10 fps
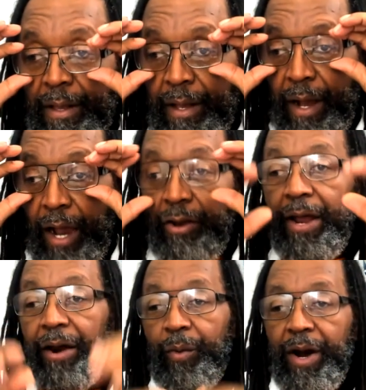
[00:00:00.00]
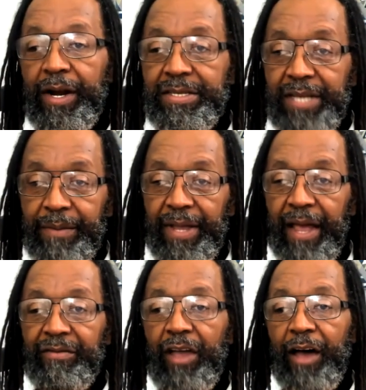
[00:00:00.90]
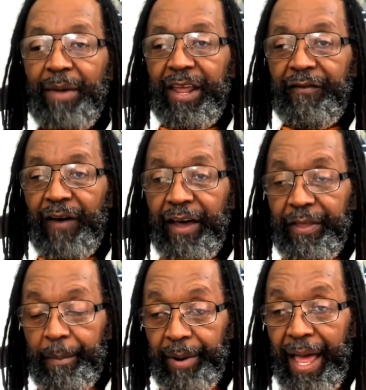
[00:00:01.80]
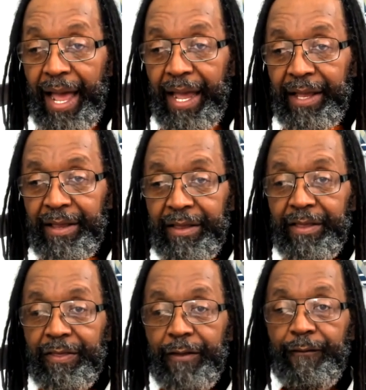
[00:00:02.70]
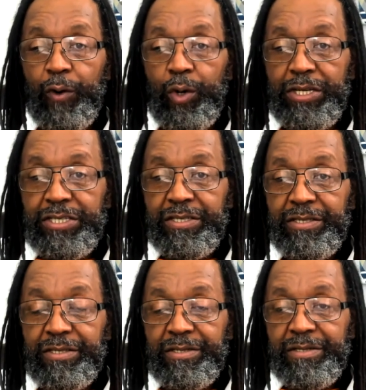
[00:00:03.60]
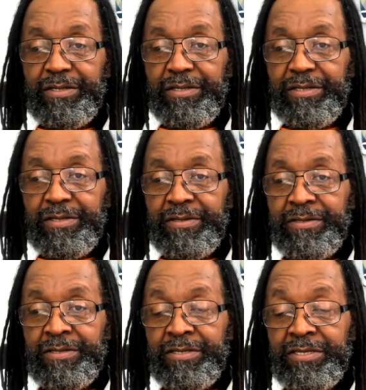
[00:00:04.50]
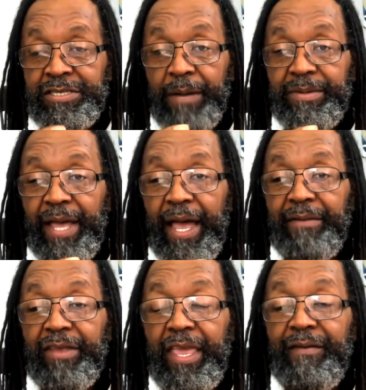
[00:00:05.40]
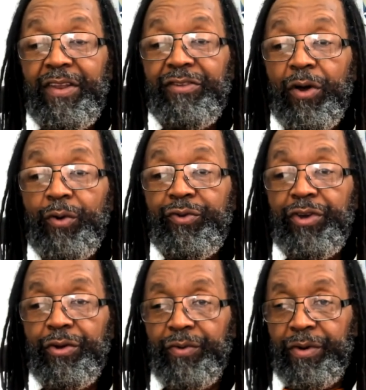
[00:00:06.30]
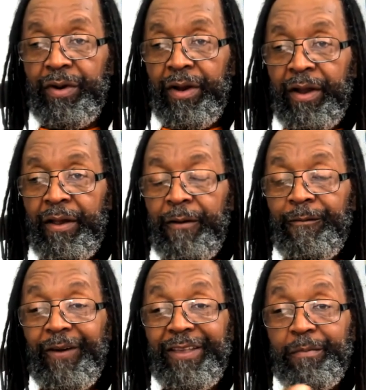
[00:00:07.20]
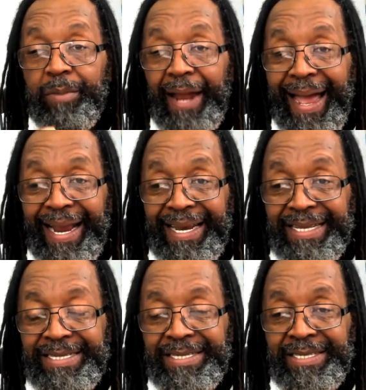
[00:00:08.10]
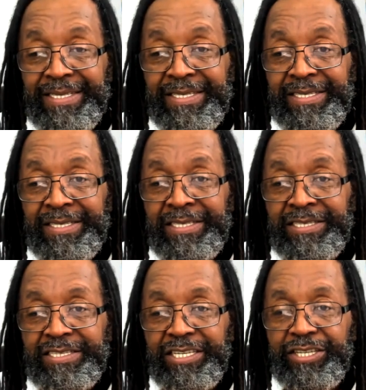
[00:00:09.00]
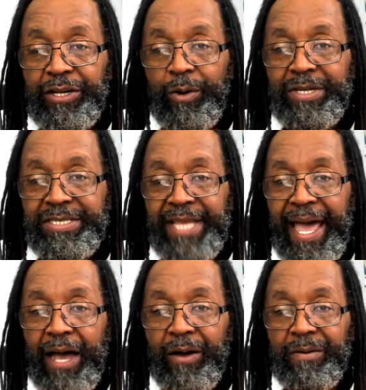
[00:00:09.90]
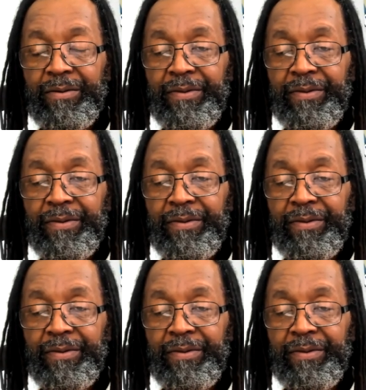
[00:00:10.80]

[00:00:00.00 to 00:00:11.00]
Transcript: Are you not aware that sometimes the Almighty Father blind the foolish? Sometimes even his own children face blindness to slow us down,